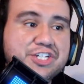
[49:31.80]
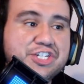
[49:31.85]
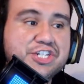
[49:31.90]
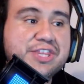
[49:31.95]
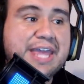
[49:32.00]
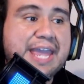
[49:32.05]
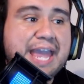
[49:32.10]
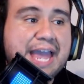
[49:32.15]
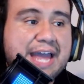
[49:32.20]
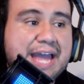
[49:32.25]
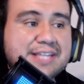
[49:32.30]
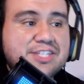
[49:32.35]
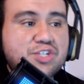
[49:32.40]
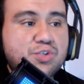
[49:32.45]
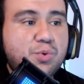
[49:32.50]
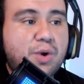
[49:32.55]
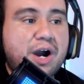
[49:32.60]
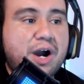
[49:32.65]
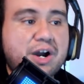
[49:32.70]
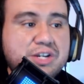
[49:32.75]
They had
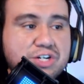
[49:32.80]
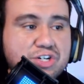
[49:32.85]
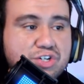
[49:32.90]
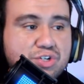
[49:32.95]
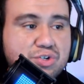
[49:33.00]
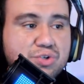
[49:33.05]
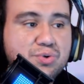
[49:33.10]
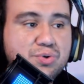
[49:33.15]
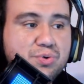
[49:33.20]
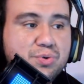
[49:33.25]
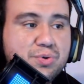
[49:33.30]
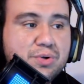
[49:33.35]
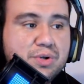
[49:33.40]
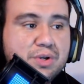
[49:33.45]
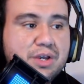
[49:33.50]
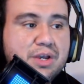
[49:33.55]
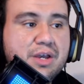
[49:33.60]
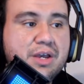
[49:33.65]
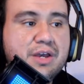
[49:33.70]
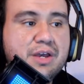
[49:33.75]
to undo
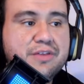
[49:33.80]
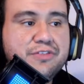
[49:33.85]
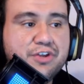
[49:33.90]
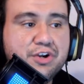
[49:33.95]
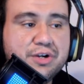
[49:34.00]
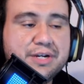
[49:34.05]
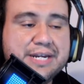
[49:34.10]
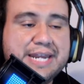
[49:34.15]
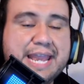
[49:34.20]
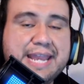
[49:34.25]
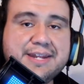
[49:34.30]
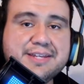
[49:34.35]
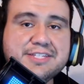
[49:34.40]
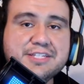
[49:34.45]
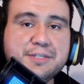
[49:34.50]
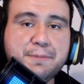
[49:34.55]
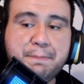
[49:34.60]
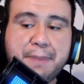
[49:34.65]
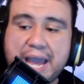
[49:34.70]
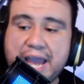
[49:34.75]
their
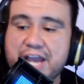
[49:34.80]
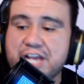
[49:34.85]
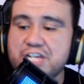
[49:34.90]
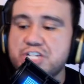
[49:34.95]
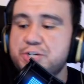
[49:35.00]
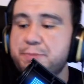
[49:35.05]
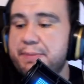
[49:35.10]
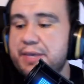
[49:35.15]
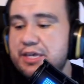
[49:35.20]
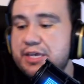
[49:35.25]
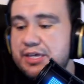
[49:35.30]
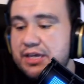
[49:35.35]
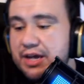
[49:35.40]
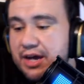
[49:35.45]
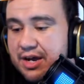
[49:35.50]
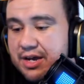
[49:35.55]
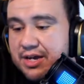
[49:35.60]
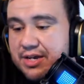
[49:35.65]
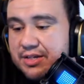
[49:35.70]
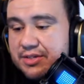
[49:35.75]
latest patch
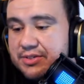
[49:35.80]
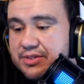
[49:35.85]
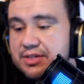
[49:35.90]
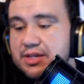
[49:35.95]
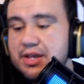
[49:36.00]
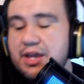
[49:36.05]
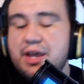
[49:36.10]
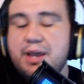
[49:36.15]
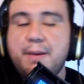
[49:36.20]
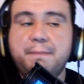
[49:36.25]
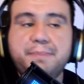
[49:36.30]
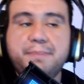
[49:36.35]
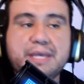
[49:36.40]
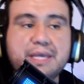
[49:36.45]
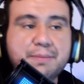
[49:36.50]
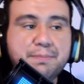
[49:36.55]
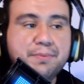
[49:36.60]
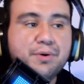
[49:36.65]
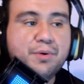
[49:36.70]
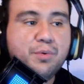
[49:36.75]
because
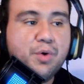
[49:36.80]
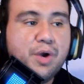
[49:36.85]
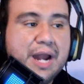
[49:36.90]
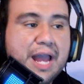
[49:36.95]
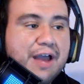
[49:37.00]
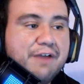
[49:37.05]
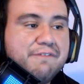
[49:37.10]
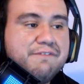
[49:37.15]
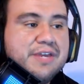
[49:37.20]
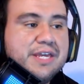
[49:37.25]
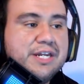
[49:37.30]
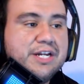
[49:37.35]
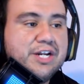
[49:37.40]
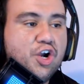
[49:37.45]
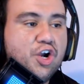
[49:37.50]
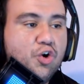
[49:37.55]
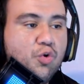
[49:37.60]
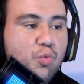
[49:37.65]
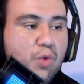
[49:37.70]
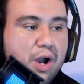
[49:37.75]
people were having
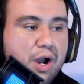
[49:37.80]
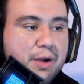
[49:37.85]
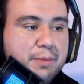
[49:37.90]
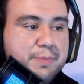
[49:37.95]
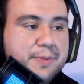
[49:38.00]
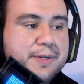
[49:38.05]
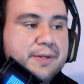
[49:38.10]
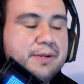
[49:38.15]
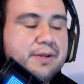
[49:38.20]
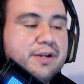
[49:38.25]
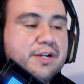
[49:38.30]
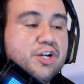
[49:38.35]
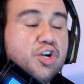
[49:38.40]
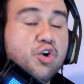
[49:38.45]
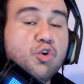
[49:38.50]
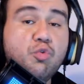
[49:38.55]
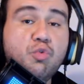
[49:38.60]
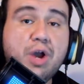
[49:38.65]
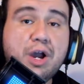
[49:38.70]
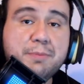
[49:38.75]
corrupt
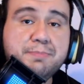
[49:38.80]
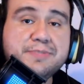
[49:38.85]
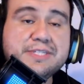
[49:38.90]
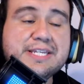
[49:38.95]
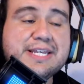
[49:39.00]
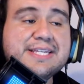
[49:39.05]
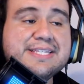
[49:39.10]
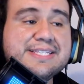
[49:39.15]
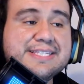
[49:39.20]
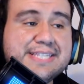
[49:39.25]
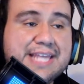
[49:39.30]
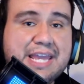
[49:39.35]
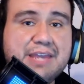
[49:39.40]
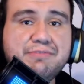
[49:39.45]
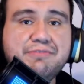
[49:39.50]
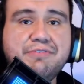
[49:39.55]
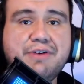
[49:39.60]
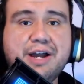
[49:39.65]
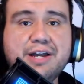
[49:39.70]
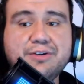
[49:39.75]
corrupt save
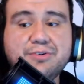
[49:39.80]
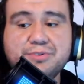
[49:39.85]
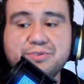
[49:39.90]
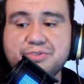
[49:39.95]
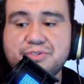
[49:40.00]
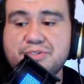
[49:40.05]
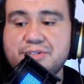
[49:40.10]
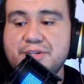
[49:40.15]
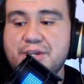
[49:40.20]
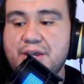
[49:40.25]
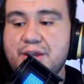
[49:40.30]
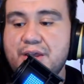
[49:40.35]
files.